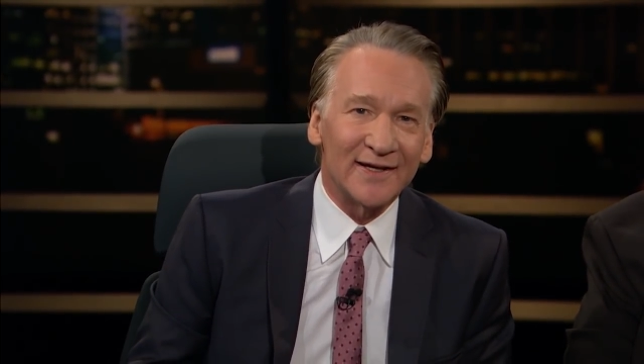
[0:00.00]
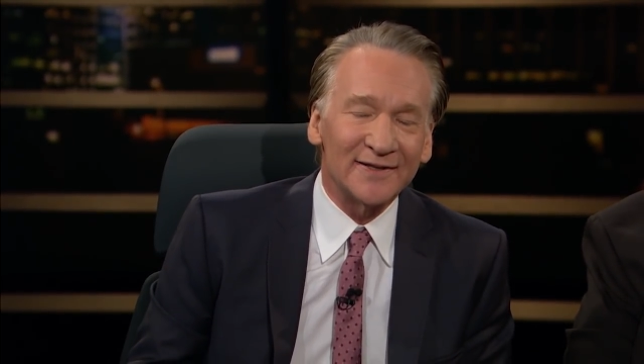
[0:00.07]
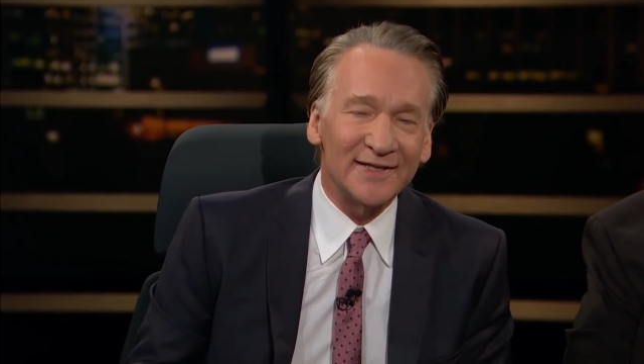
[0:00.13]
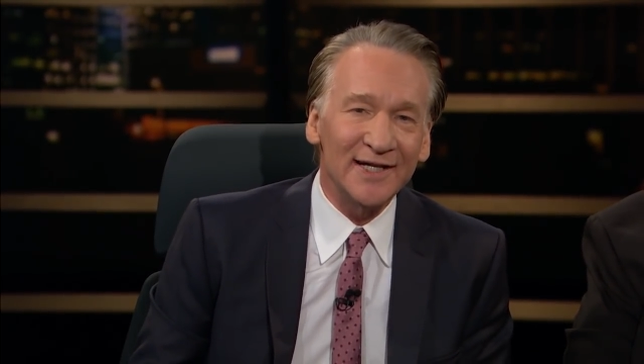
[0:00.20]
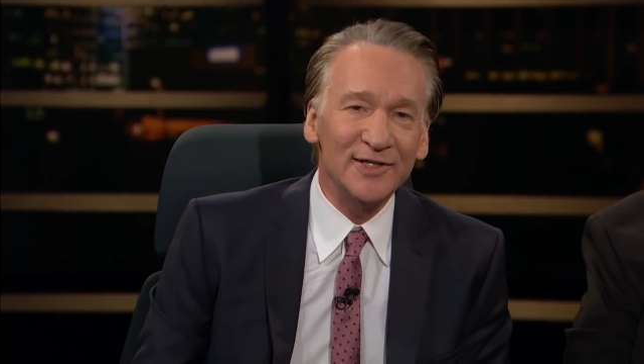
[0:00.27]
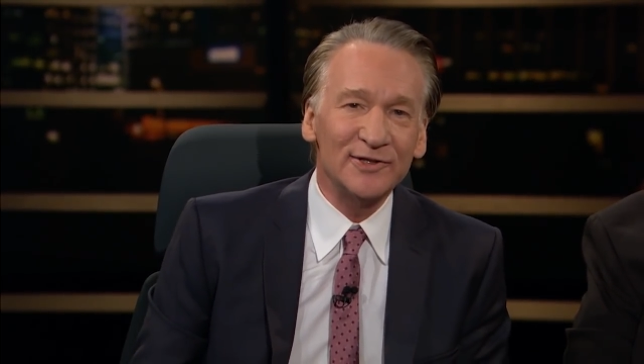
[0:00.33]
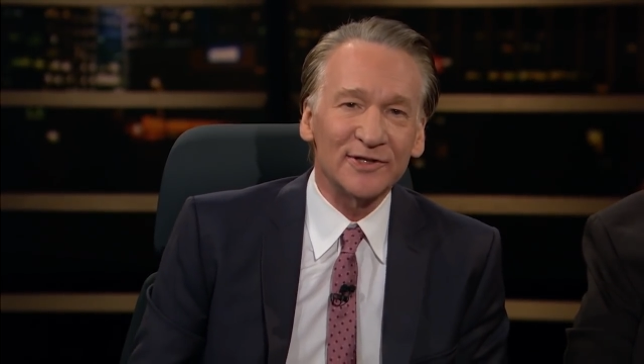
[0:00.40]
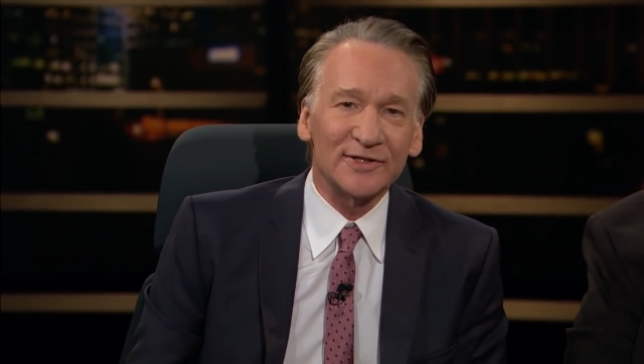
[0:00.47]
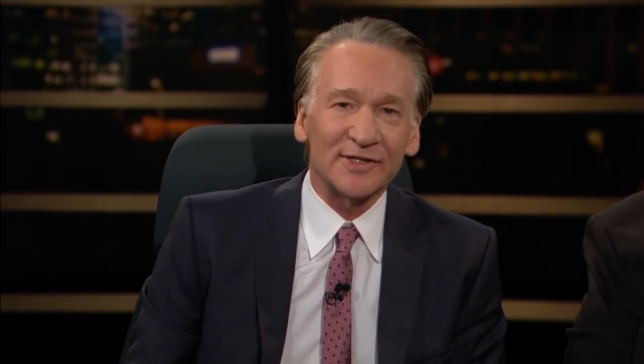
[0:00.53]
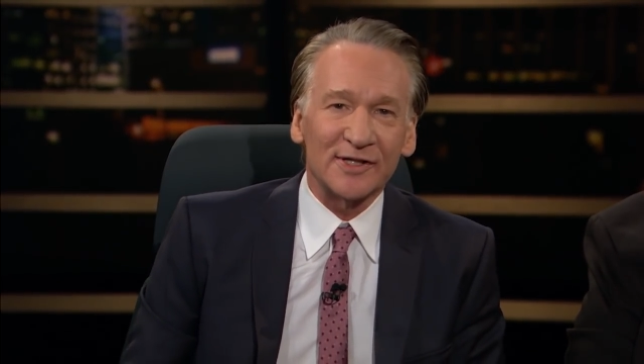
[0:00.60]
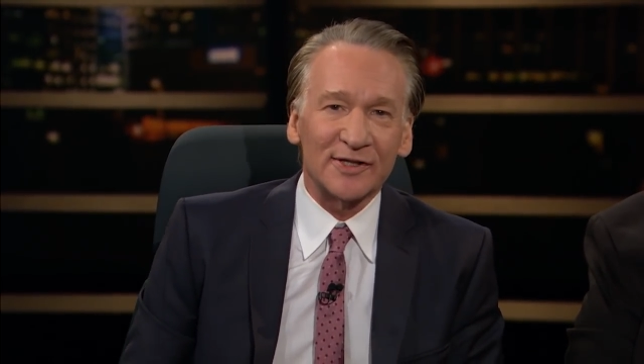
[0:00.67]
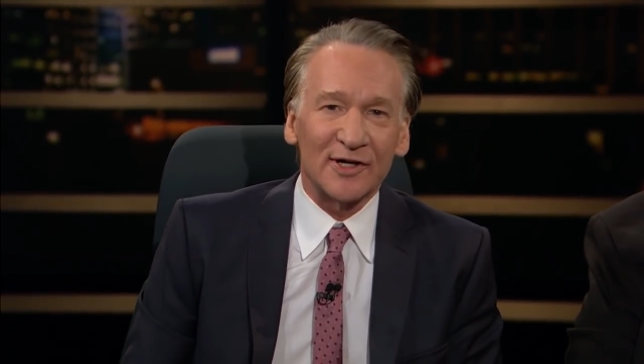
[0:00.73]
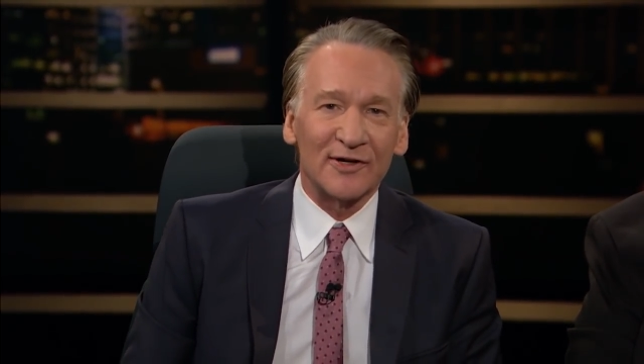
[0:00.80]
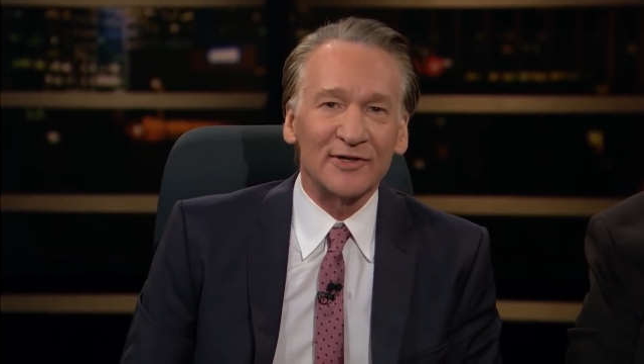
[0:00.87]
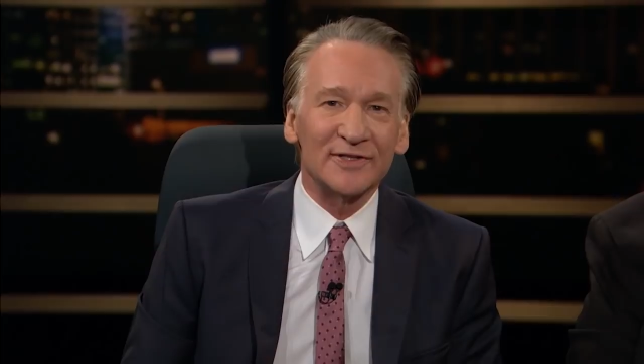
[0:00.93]
Teachers,
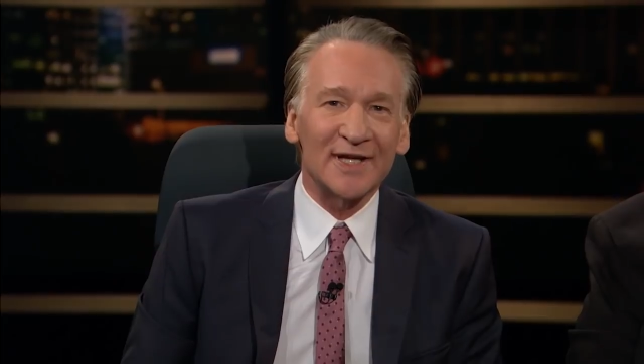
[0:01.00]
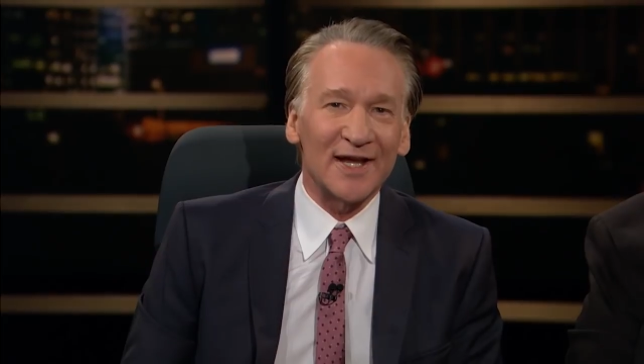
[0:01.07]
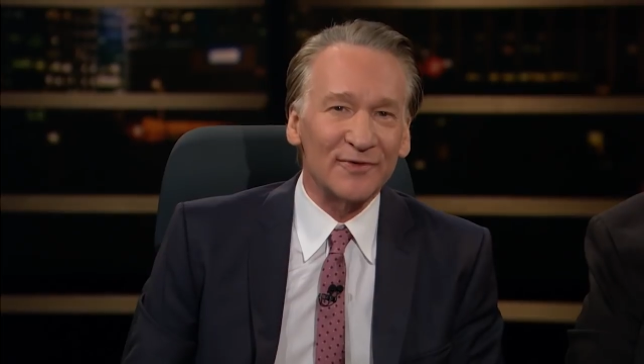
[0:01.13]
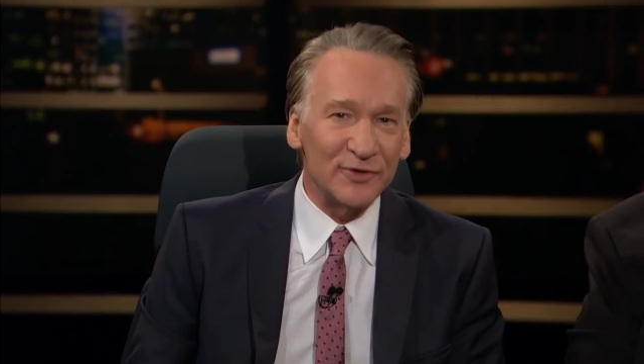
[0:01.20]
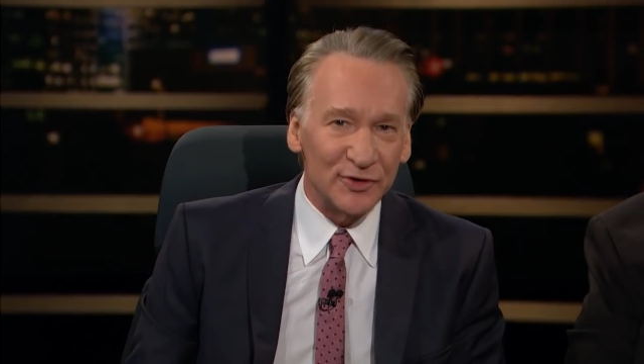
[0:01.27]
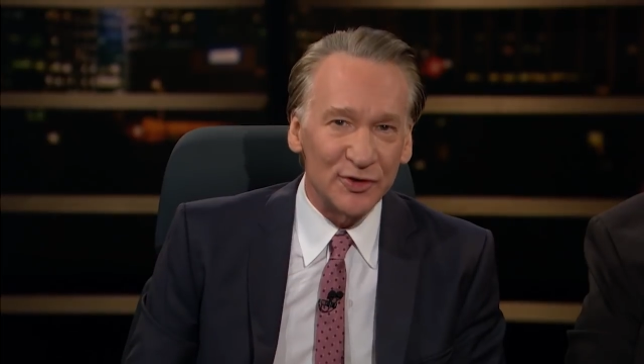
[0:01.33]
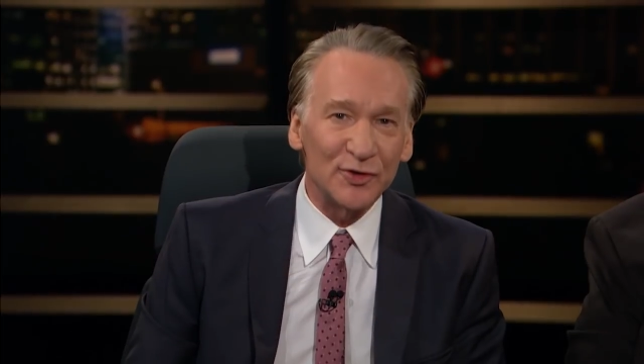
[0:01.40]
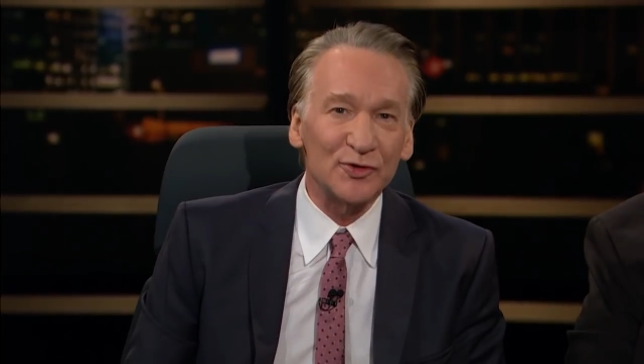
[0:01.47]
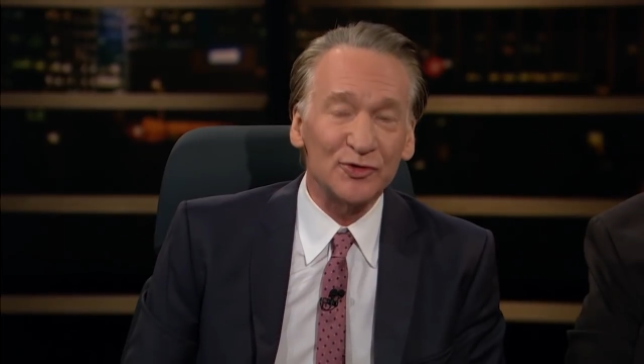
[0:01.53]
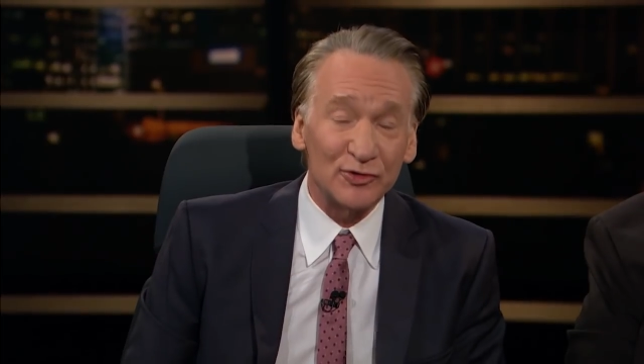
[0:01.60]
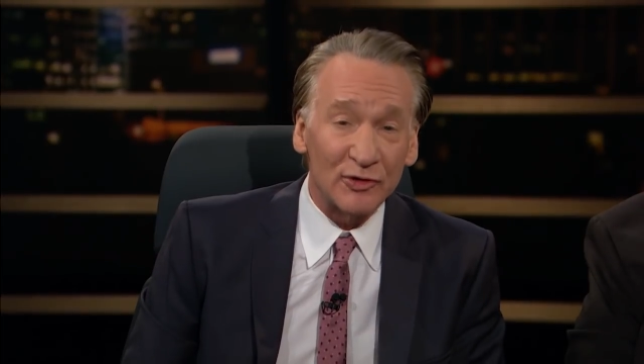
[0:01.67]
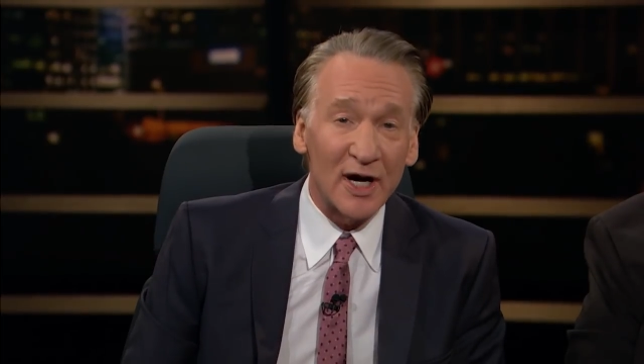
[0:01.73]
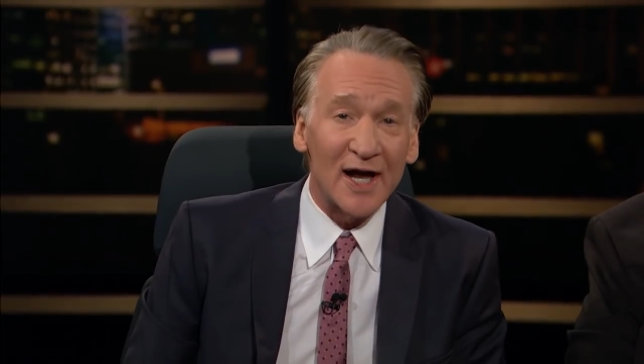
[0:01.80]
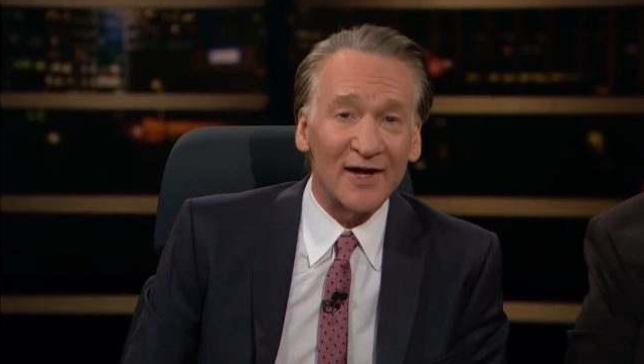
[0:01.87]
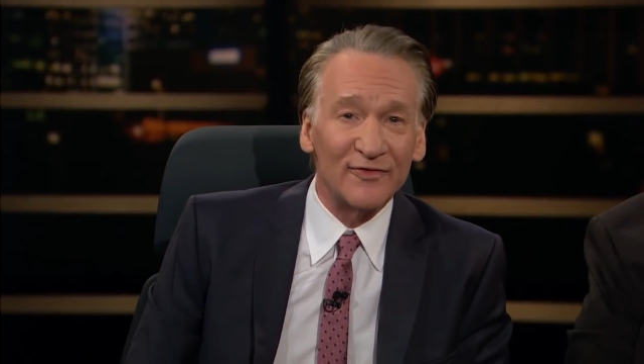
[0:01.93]
it turns out, do
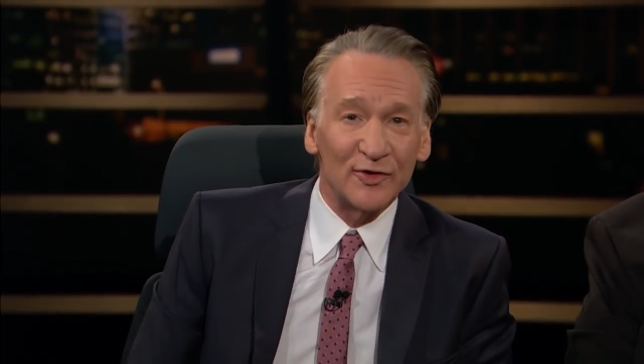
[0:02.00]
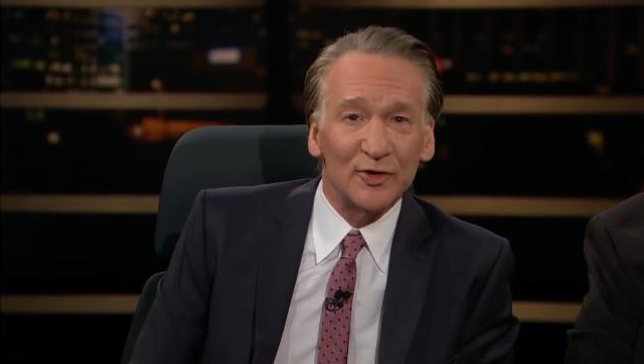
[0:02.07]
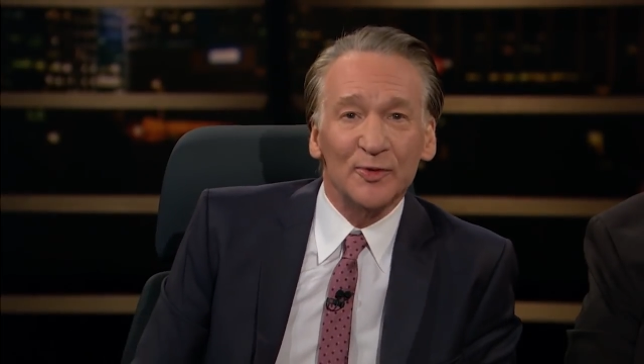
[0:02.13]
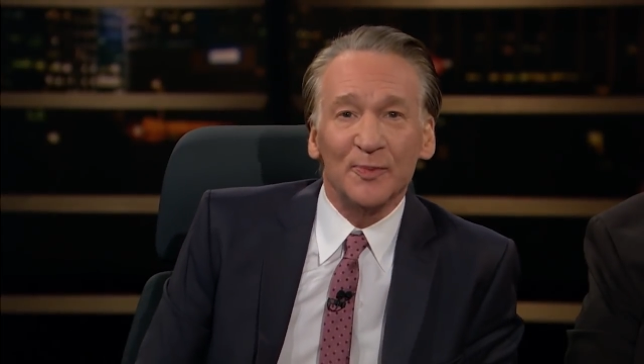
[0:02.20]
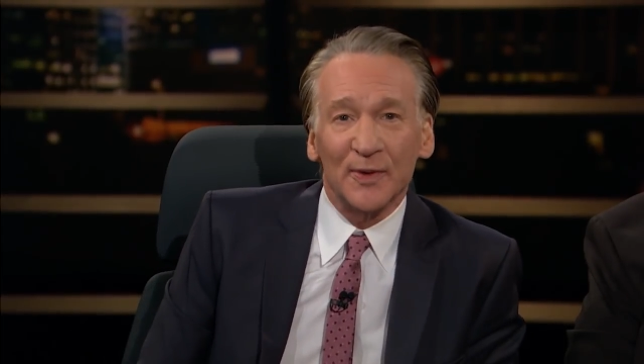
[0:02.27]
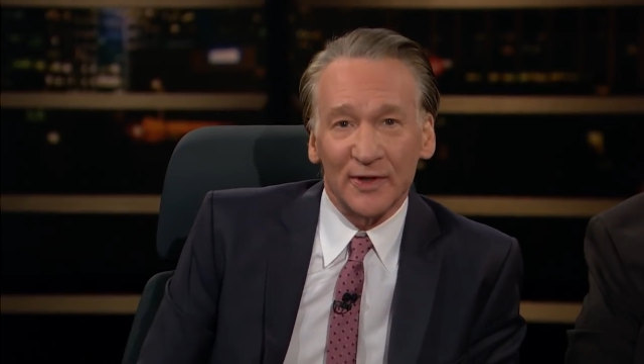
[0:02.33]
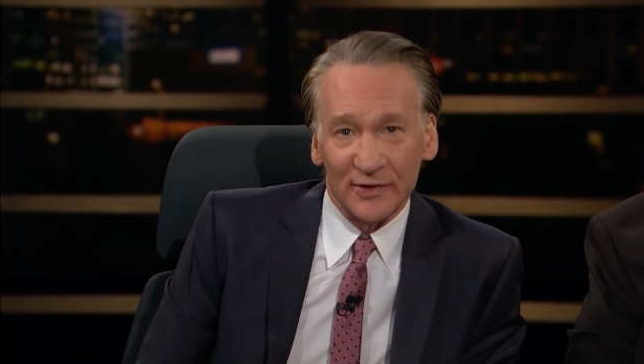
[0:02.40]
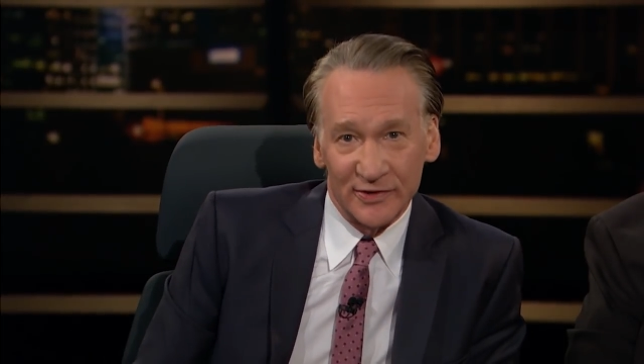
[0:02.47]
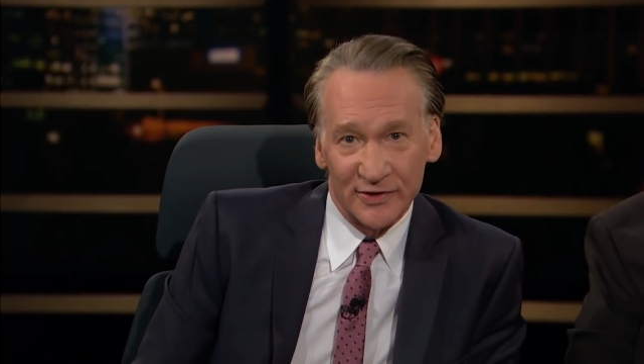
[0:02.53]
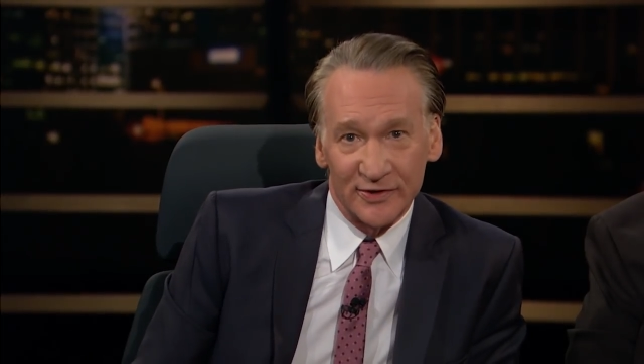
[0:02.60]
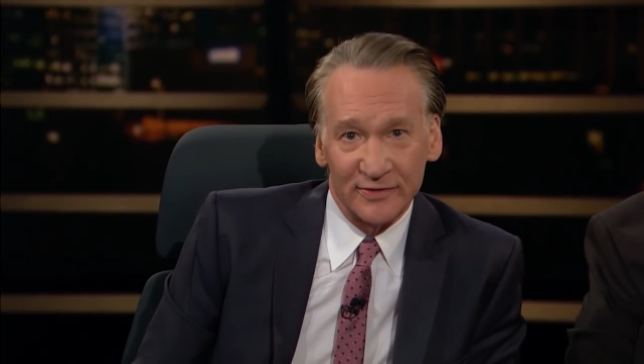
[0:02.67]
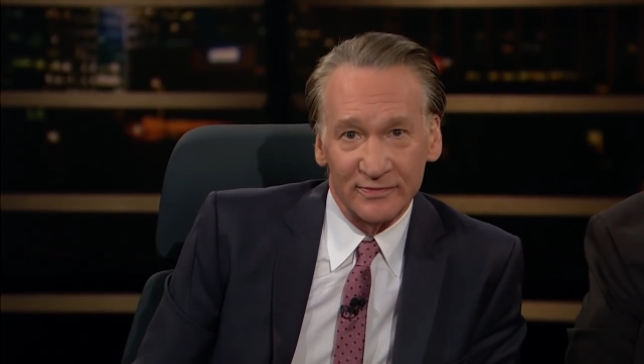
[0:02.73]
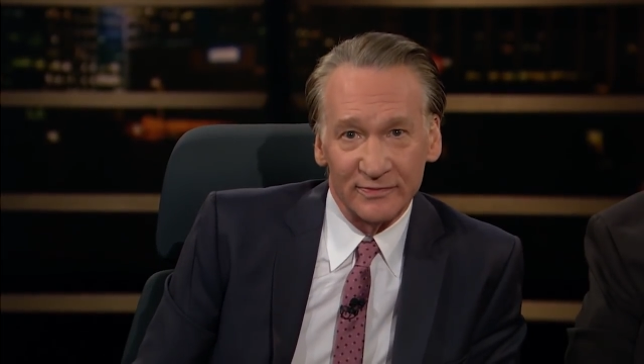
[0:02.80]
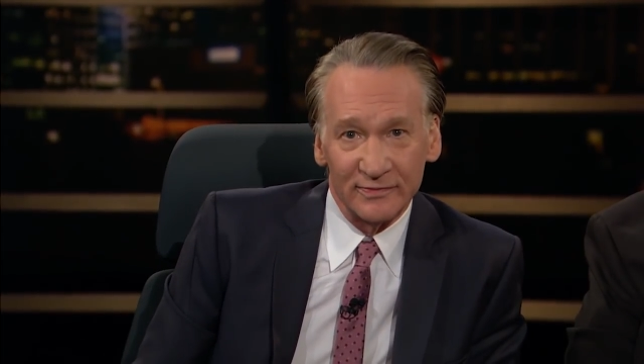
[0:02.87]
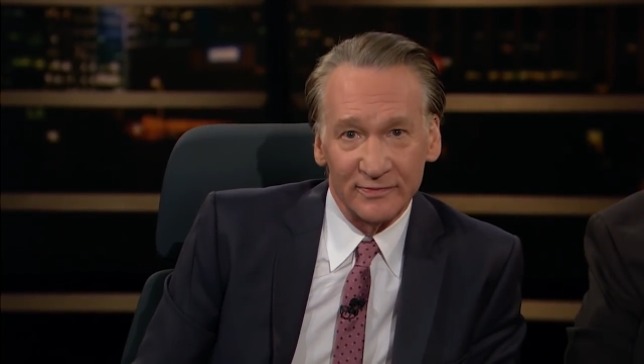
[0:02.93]
drive Ubers